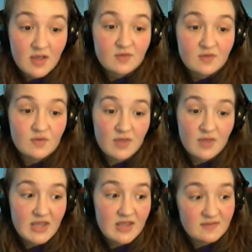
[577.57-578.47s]
So
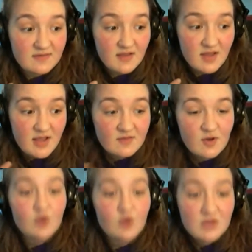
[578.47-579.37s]
like it's her